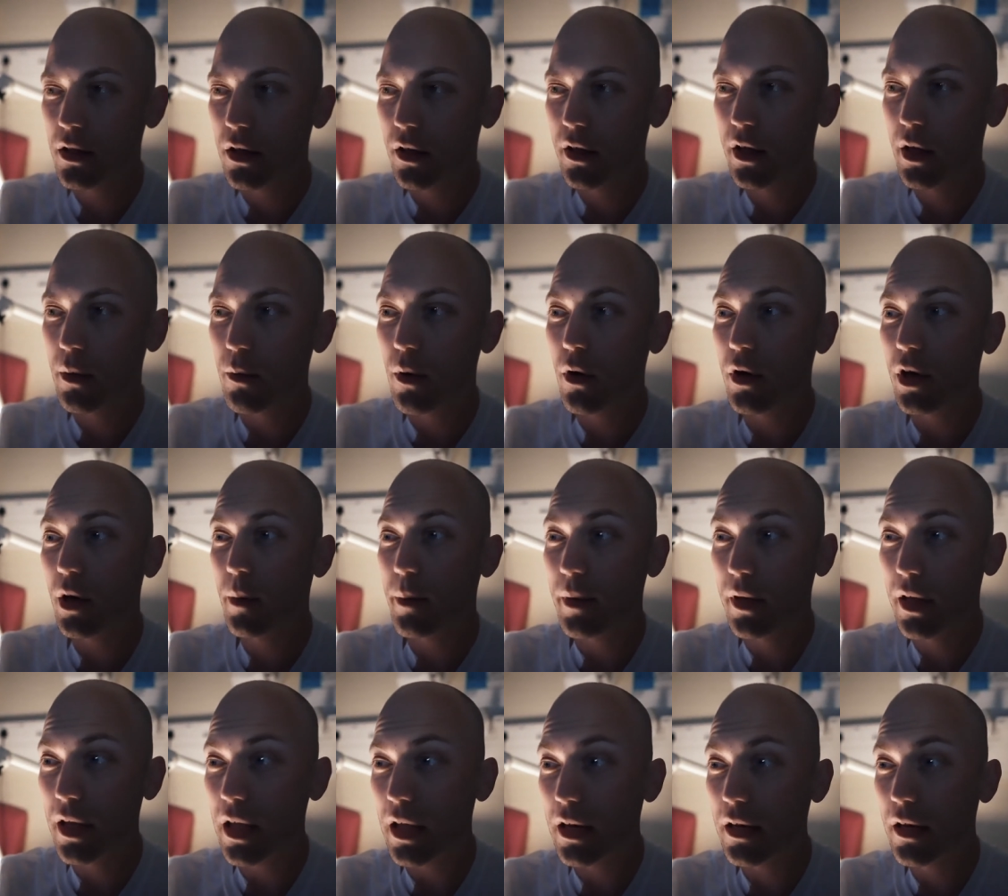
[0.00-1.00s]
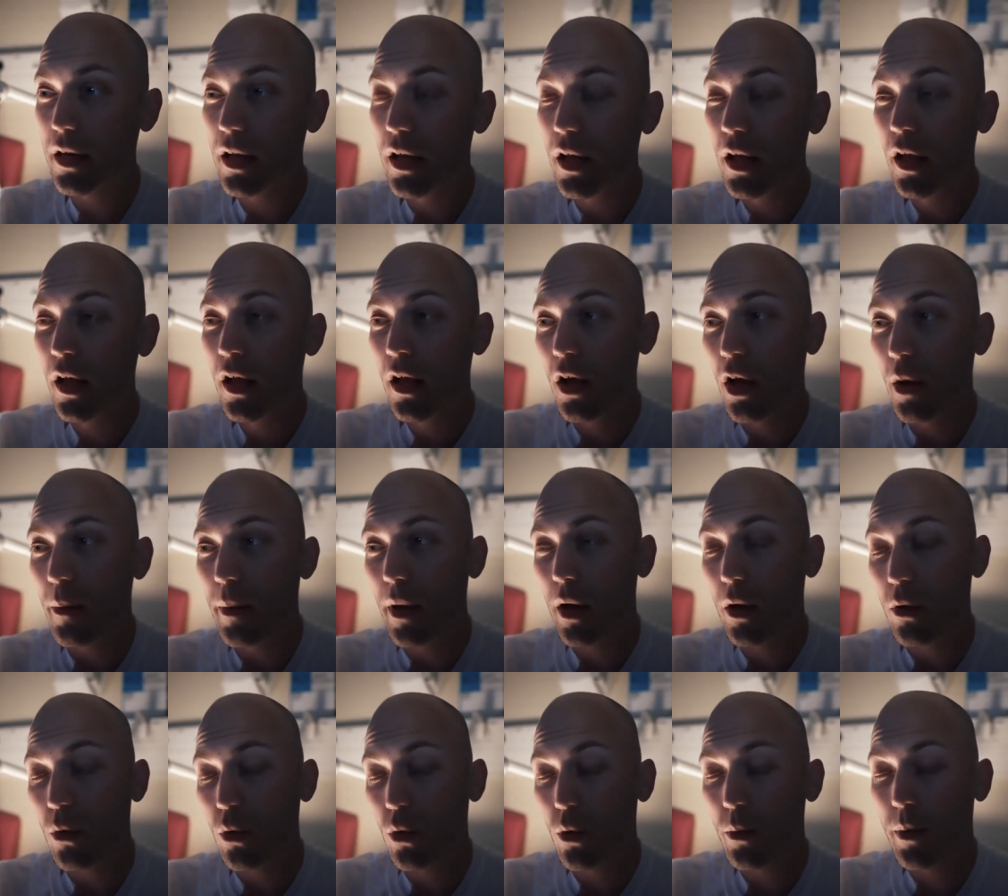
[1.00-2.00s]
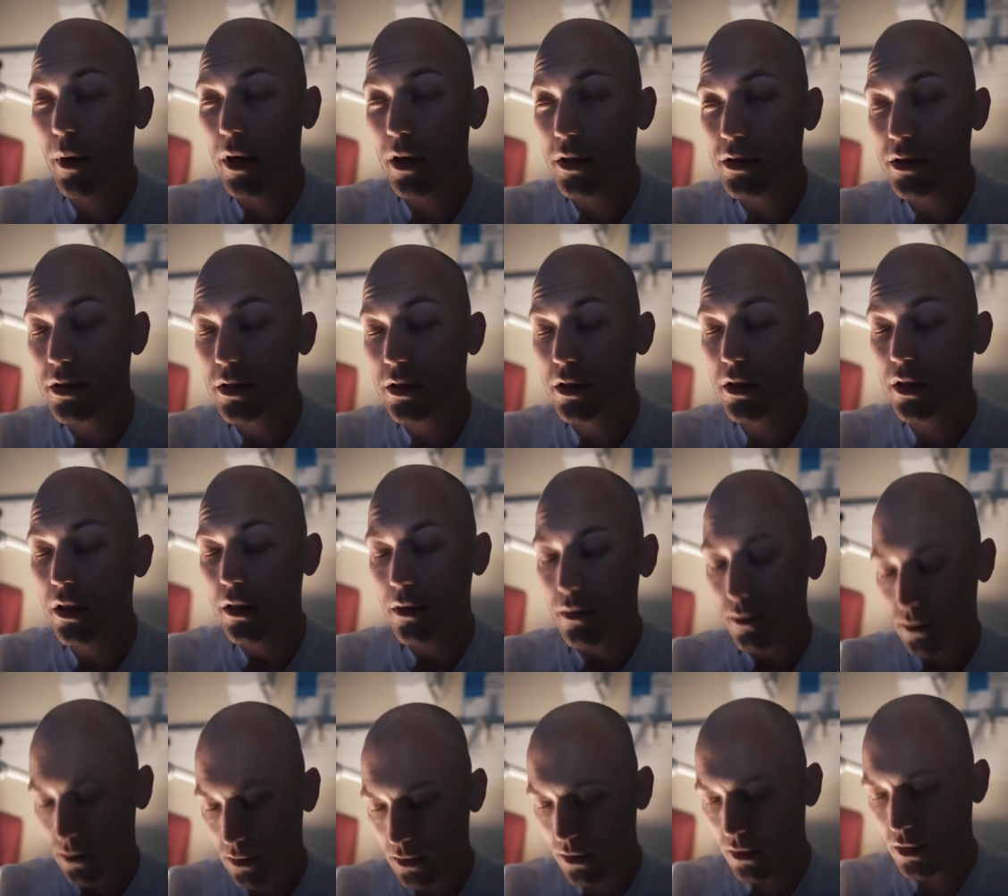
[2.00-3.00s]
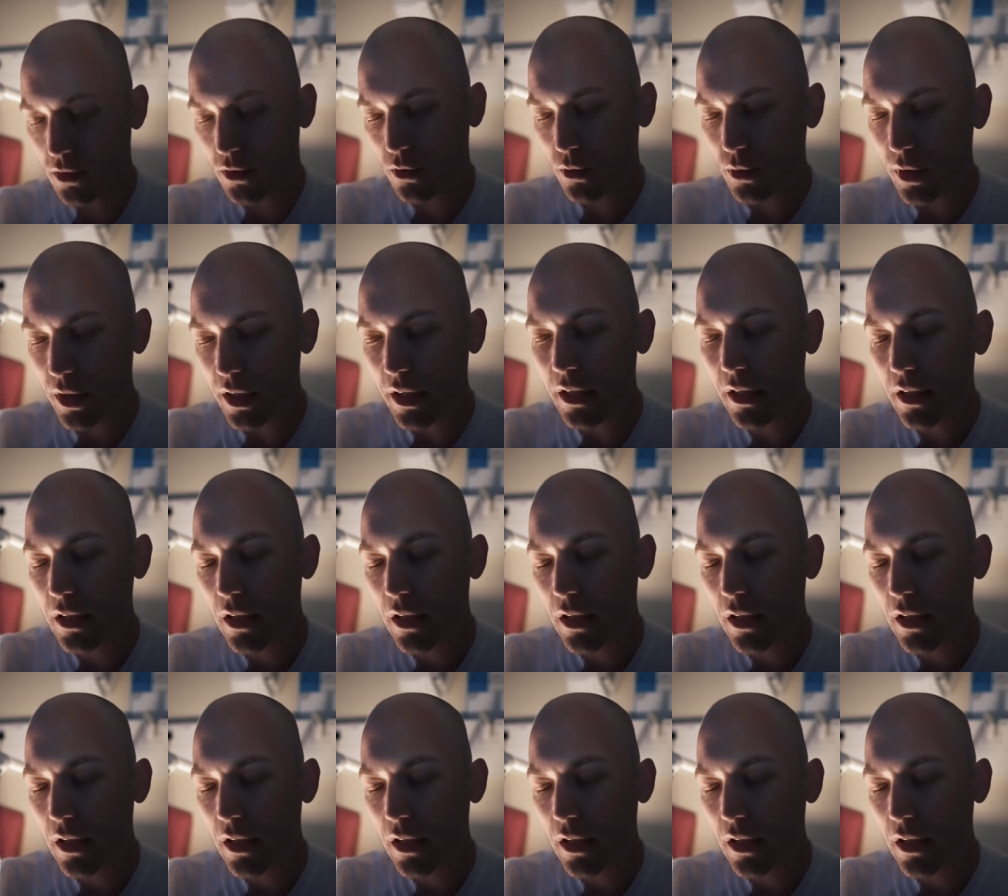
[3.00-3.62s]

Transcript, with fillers: I get woken up again about quarter past three.